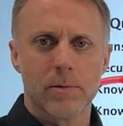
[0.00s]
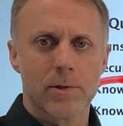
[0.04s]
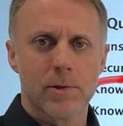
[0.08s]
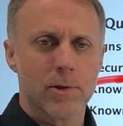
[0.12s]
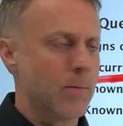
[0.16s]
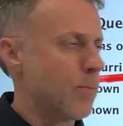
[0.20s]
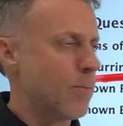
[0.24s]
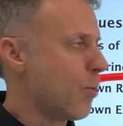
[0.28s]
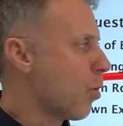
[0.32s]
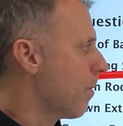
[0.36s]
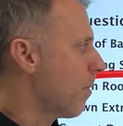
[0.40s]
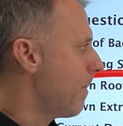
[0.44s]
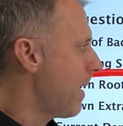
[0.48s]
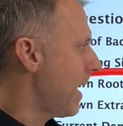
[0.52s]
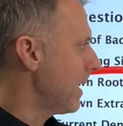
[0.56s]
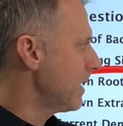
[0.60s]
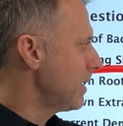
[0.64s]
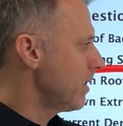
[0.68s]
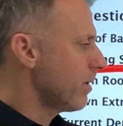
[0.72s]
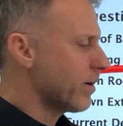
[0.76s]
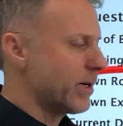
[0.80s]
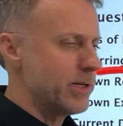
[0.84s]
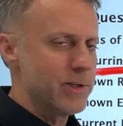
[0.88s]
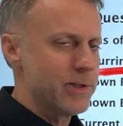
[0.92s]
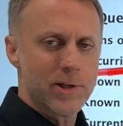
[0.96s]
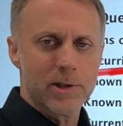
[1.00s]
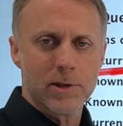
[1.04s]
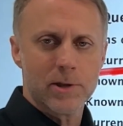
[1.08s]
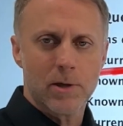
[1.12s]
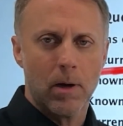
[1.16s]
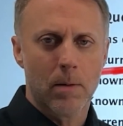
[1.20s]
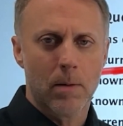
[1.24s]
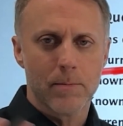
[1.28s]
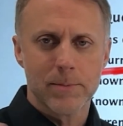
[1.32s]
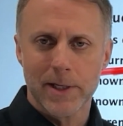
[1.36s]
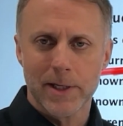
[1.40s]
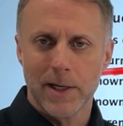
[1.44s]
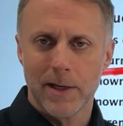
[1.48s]
So more bacteria just
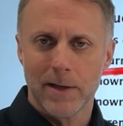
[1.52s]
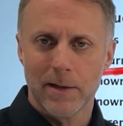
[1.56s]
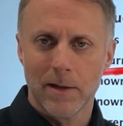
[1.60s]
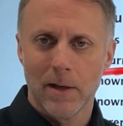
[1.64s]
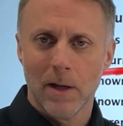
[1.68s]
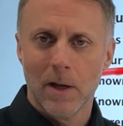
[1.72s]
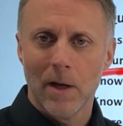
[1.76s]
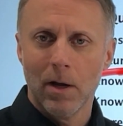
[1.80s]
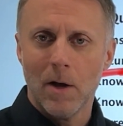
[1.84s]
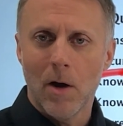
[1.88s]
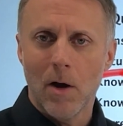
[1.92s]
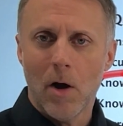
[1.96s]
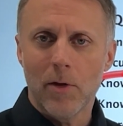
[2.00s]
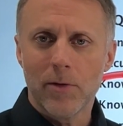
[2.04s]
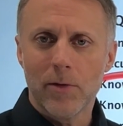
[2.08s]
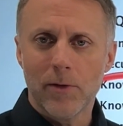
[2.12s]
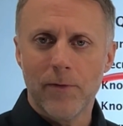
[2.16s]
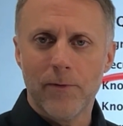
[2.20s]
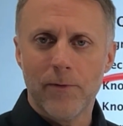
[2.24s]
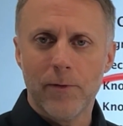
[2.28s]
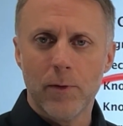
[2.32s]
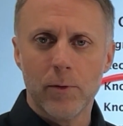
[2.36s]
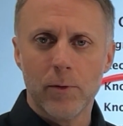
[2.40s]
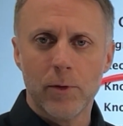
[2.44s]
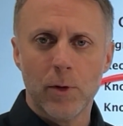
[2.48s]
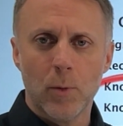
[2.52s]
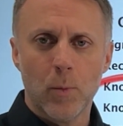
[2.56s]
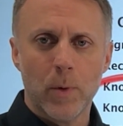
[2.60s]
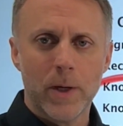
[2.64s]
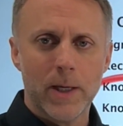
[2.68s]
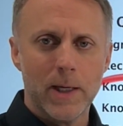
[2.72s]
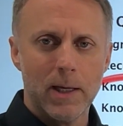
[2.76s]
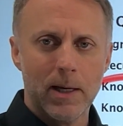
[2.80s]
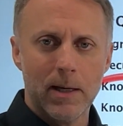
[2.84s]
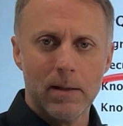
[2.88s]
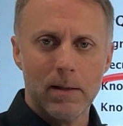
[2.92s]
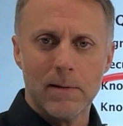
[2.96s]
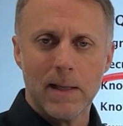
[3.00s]
comes in on the food that we
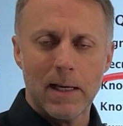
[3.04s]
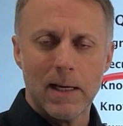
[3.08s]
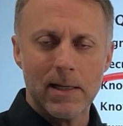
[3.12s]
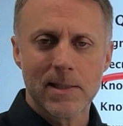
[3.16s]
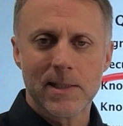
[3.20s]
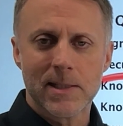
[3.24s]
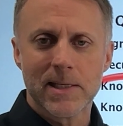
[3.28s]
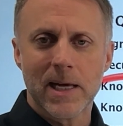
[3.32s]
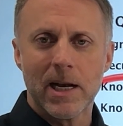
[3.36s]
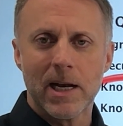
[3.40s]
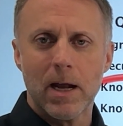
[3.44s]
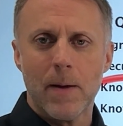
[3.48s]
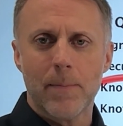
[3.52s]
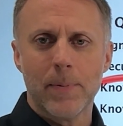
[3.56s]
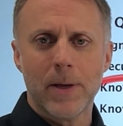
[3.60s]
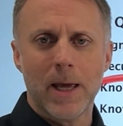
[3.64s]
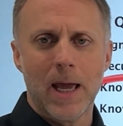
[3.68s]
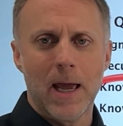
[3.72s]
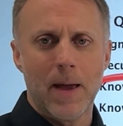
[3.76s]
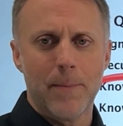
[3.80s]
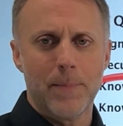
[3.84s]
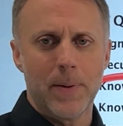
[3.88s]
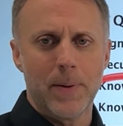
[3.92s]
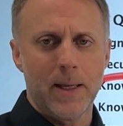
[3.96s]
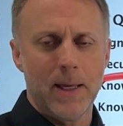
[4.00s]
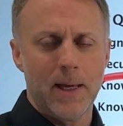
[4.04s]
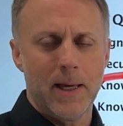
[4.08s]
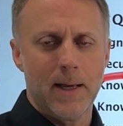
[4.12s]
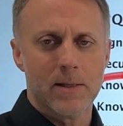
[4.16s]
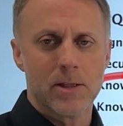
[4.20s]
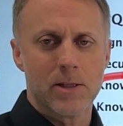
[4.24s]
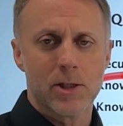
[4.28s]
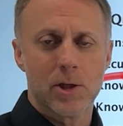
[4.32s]
eat and they set up camp again.